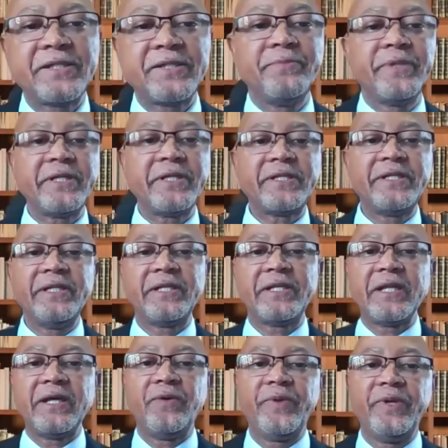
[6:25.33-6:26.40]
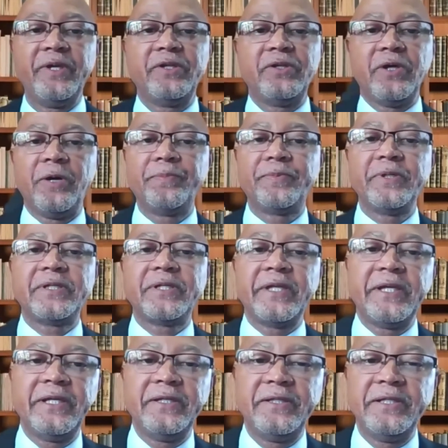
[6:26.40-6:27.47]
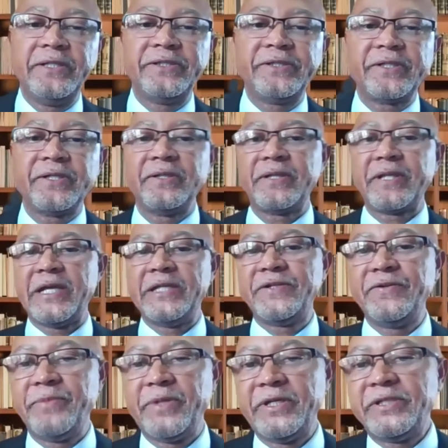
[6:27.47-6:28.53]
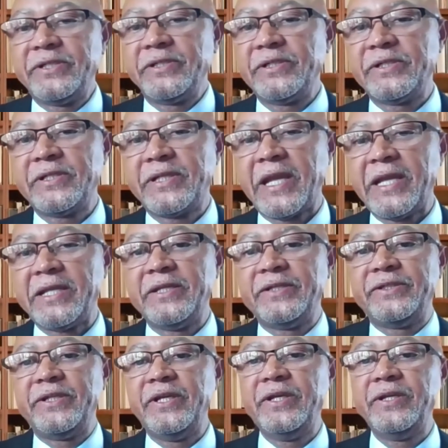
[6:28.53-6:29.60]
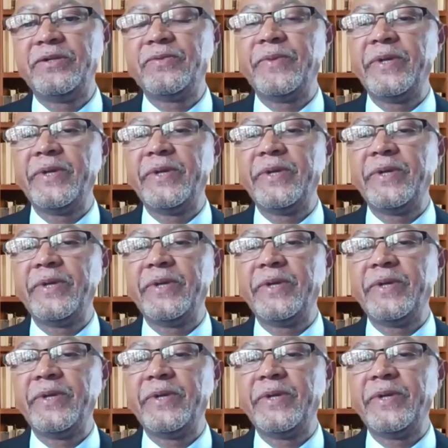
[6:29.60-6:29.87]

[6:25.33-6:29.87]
As the merSETA, we adopted a digital transformation strategy